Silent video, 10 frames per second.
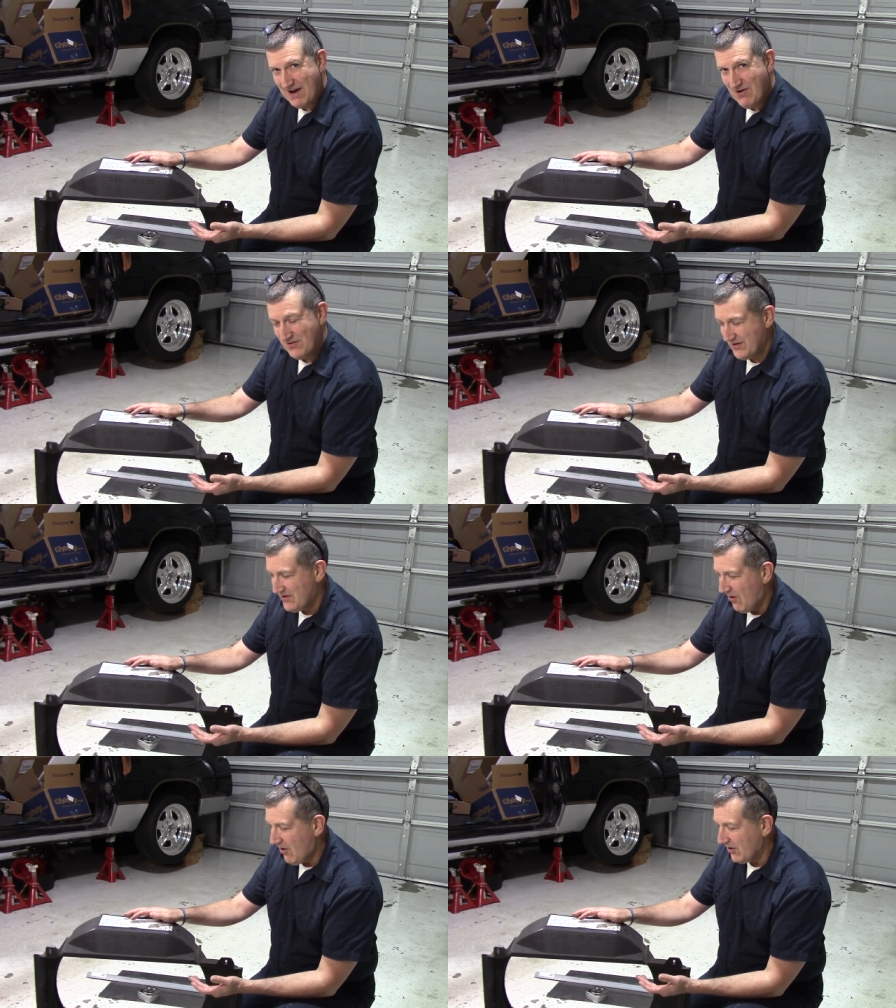back on the
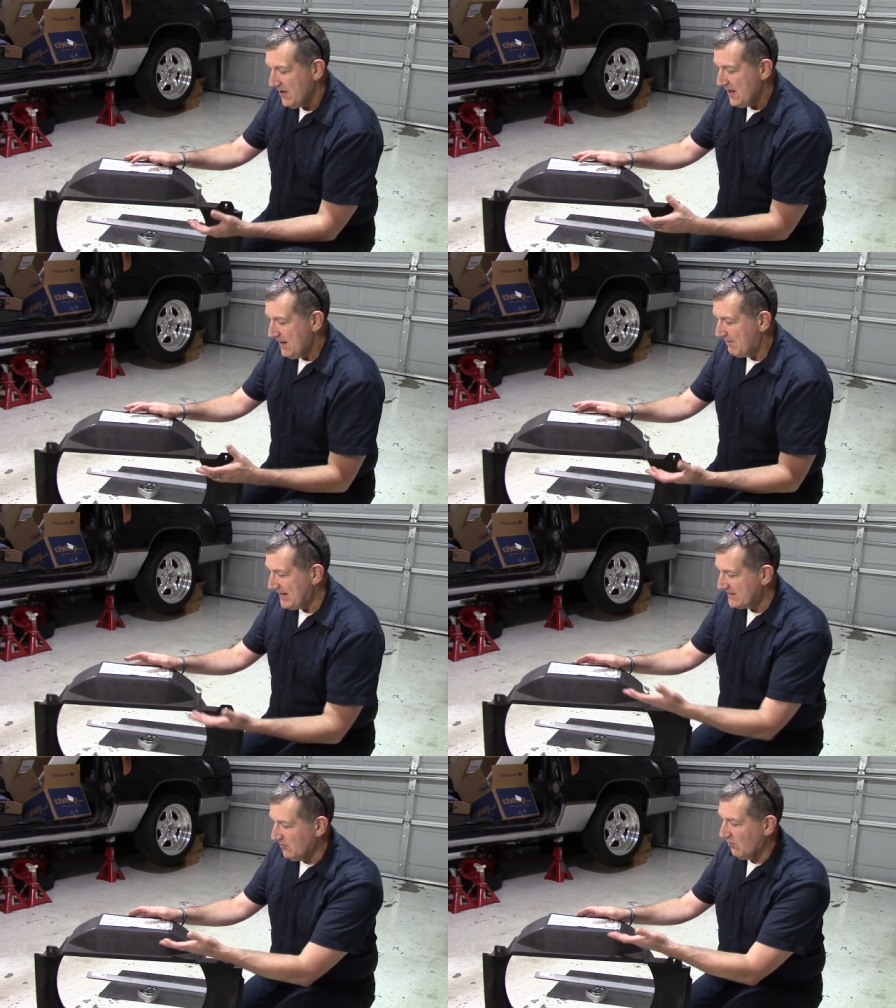car,
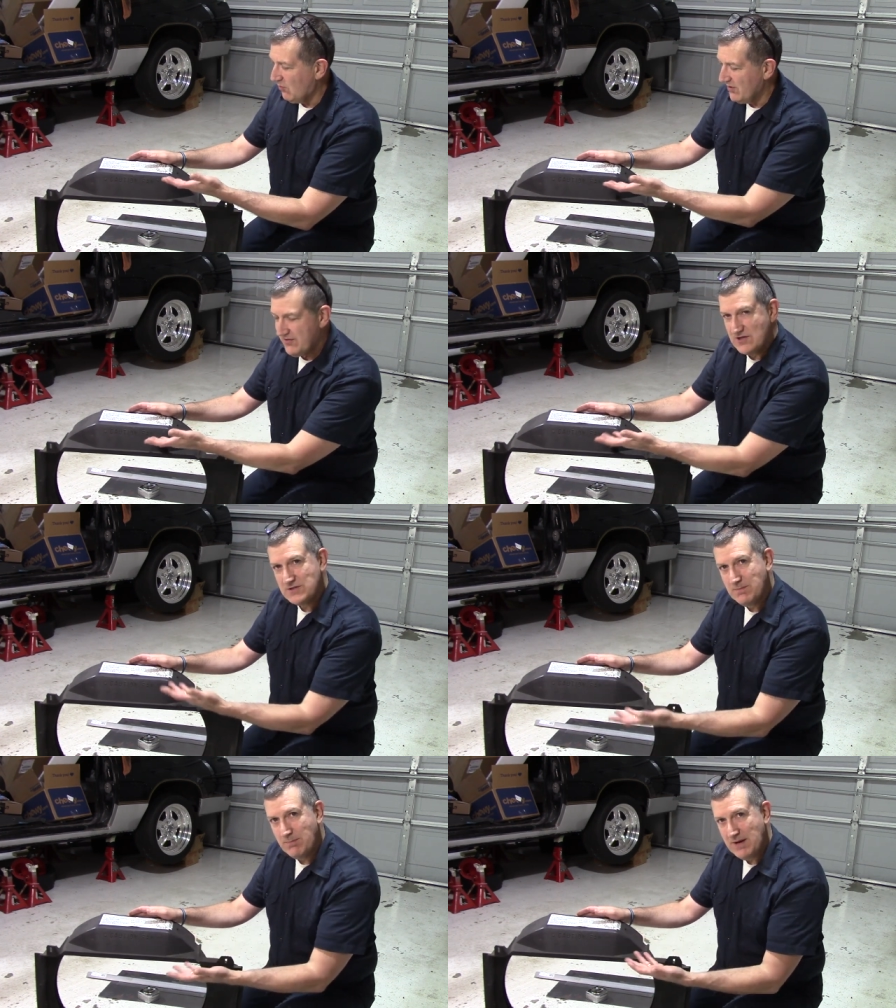but I don't want
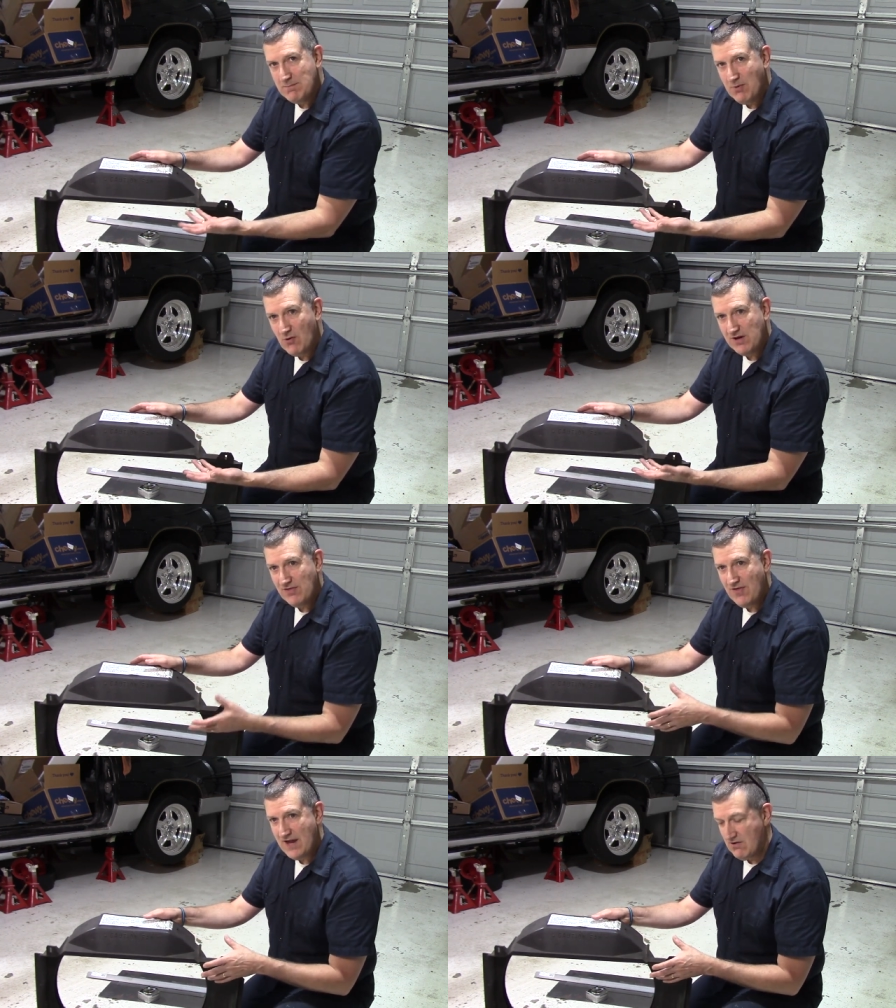this big bulky
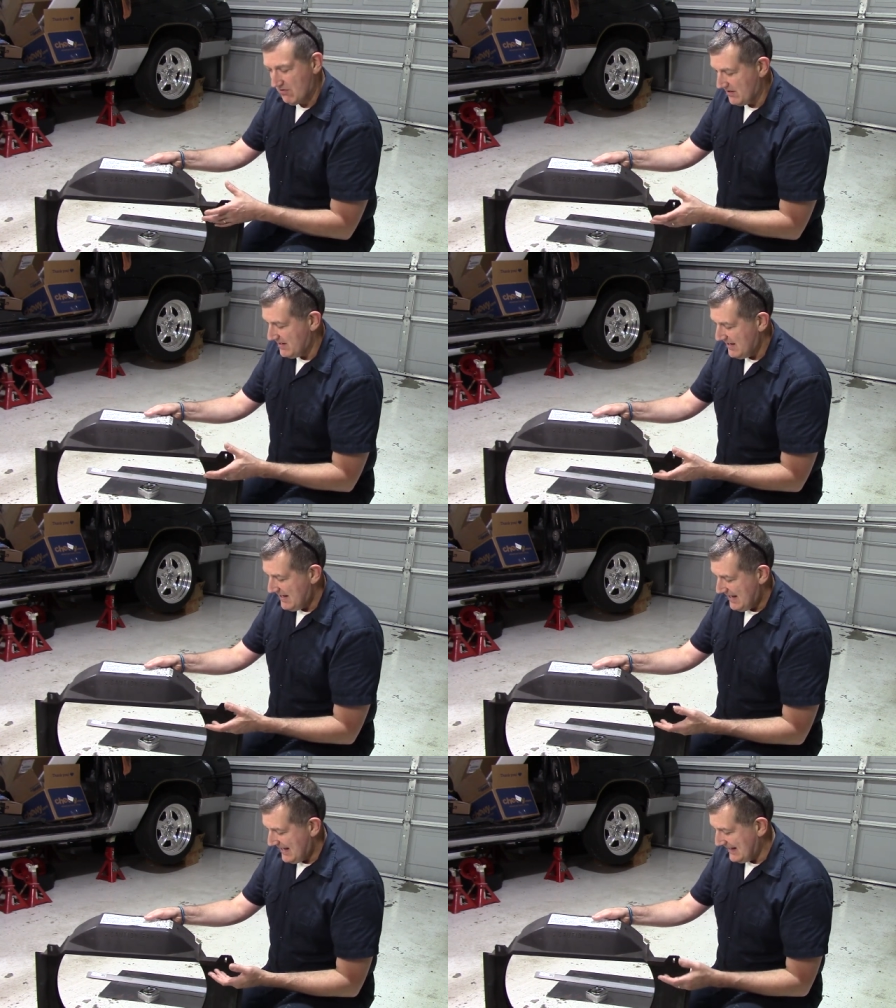thing on.
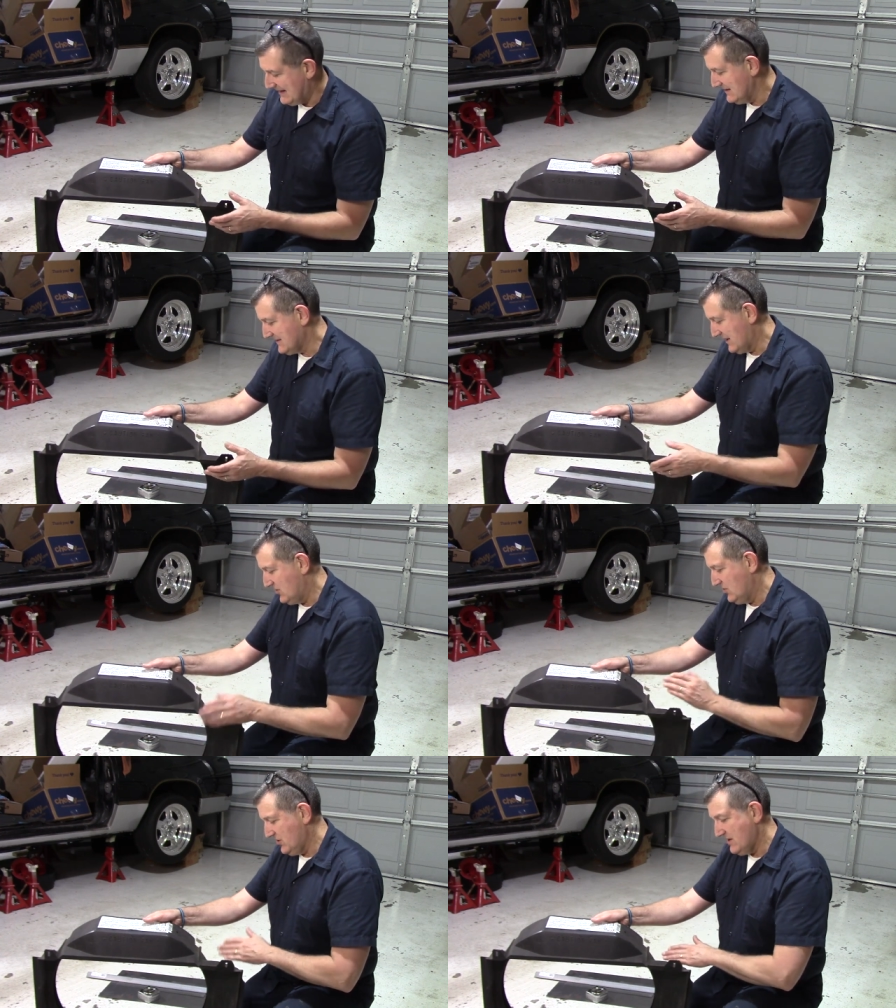And I guess I
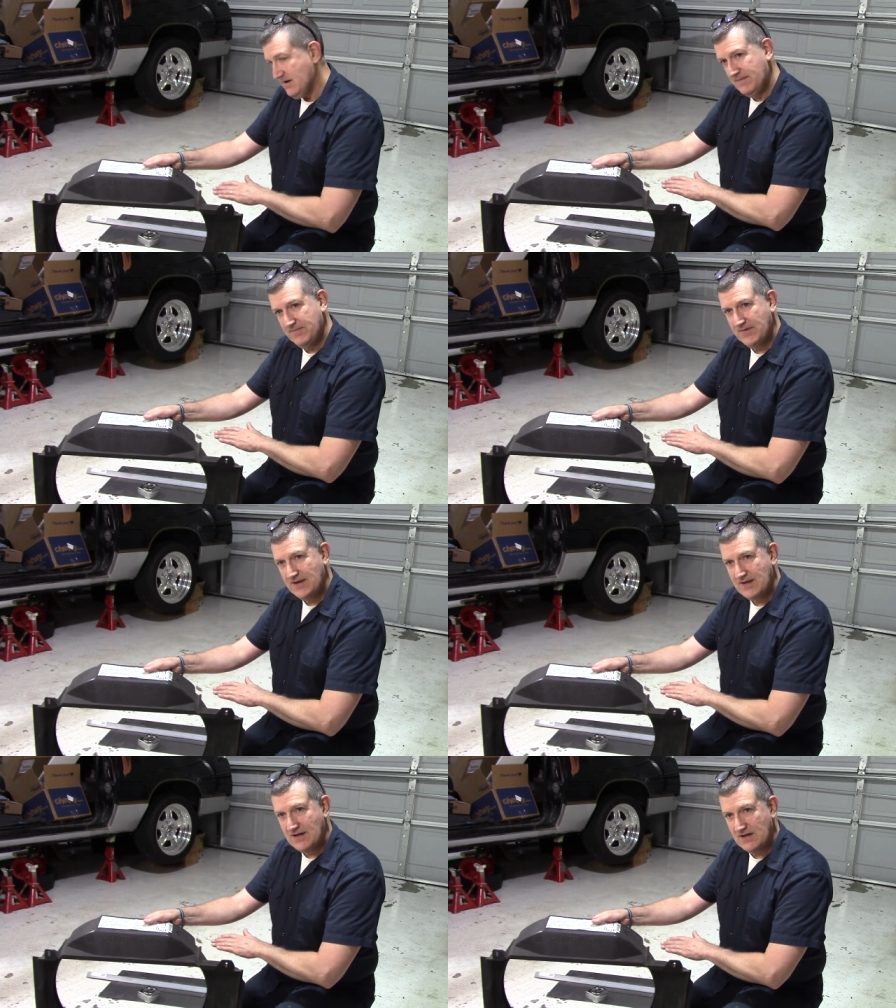could
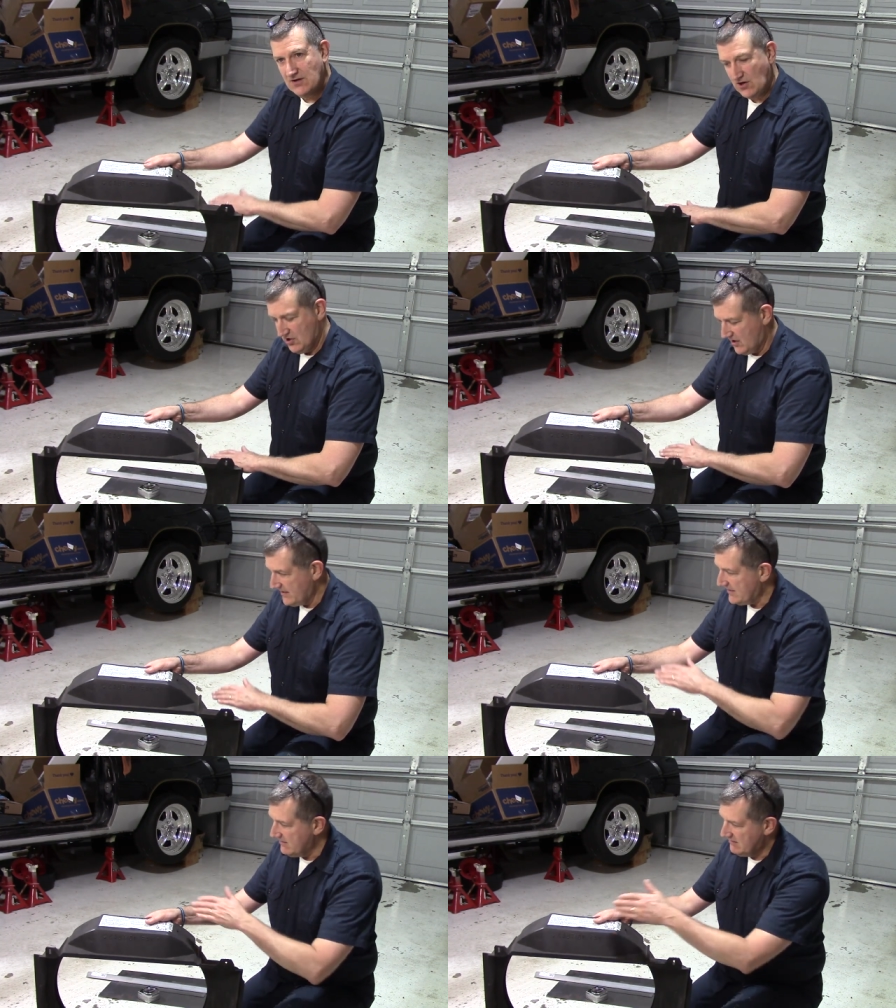I could
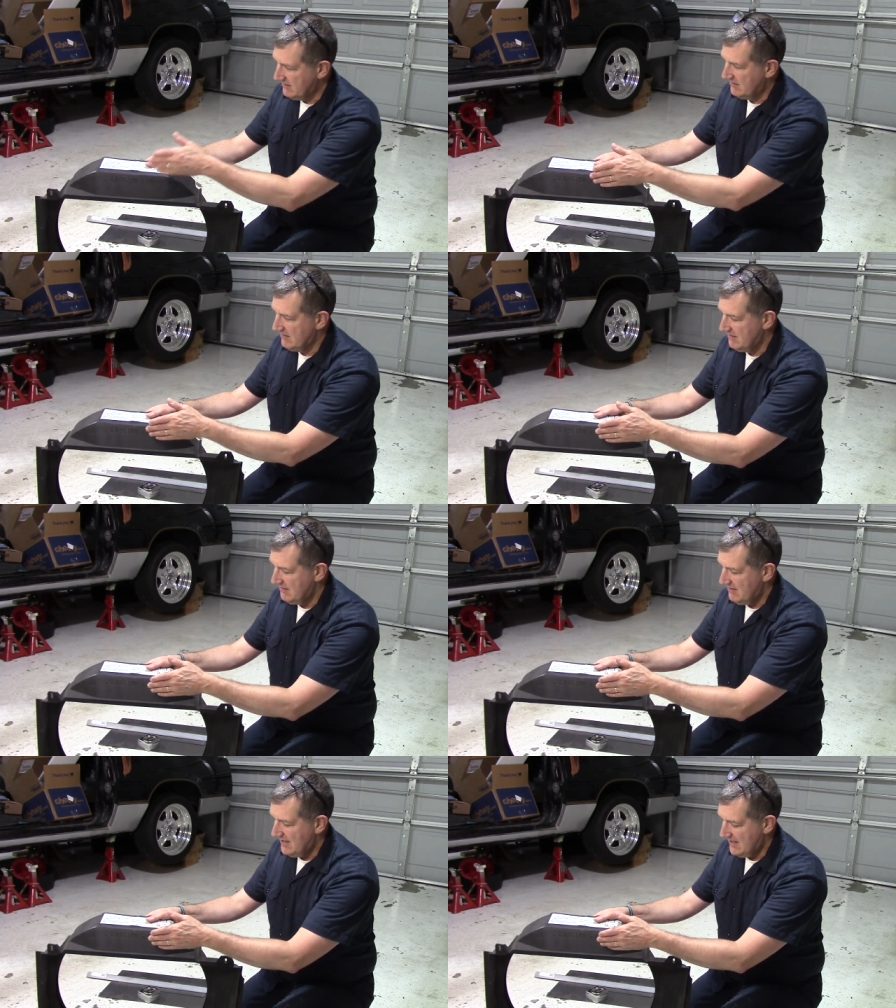cut it
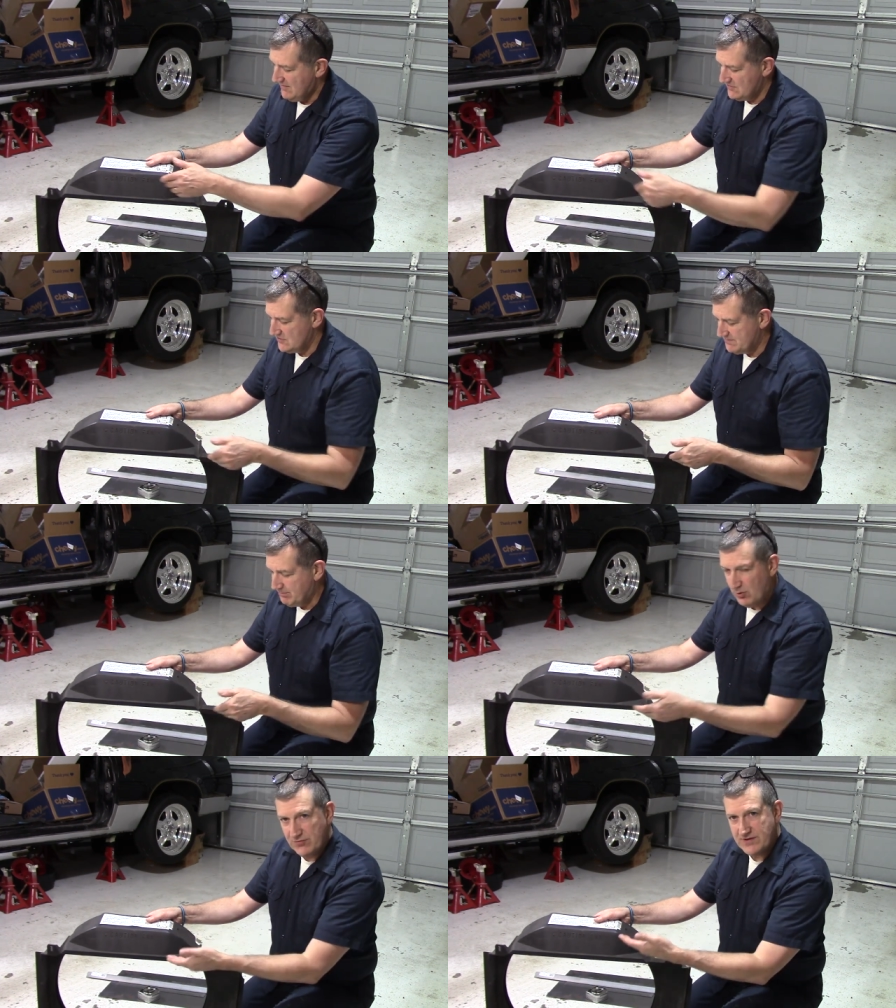and then just
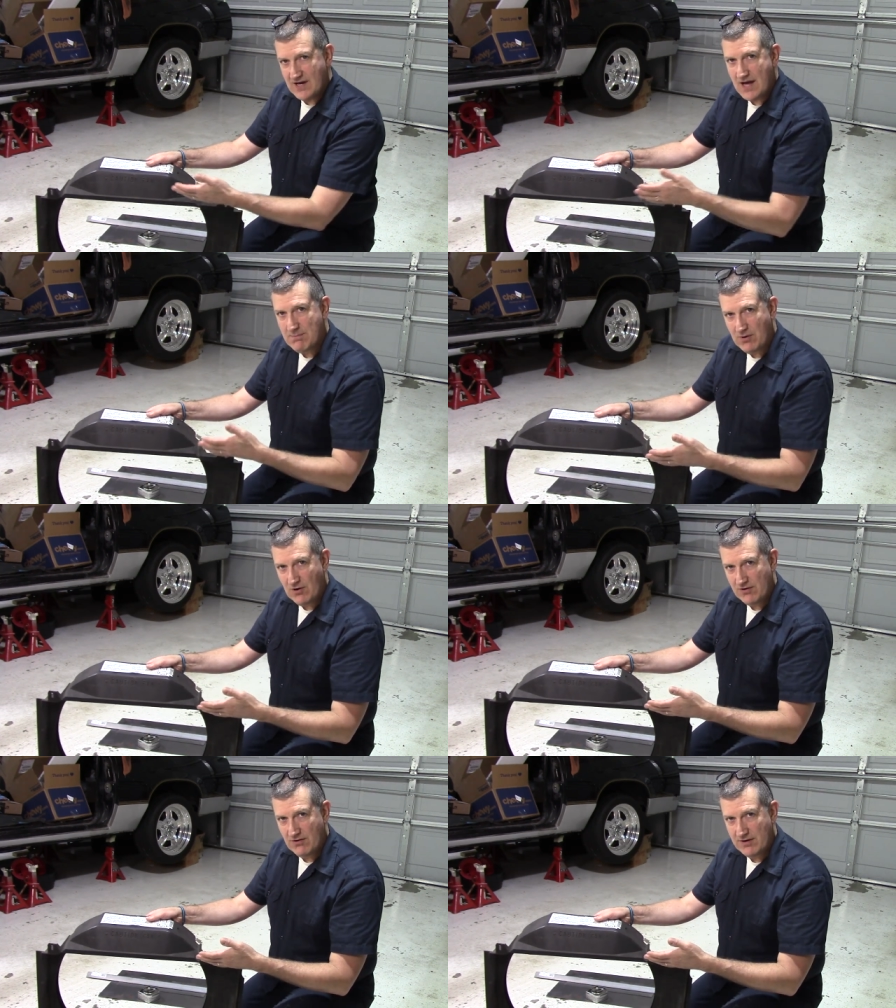bolt the top
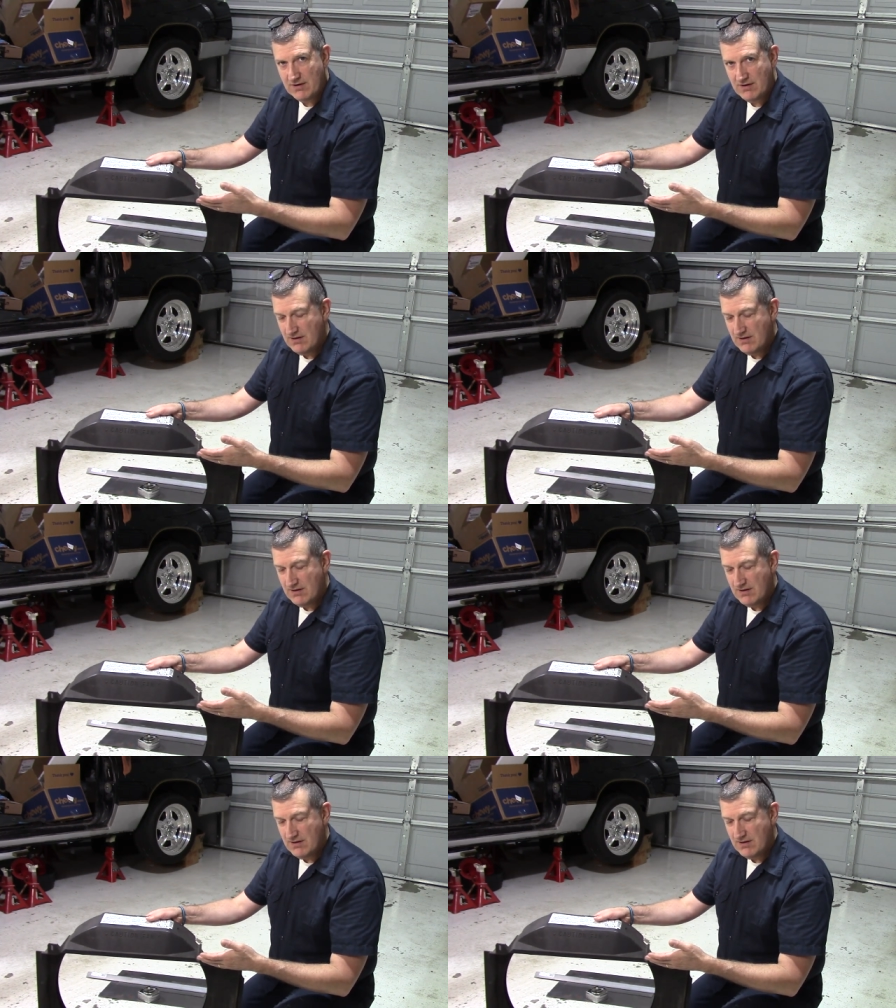part on.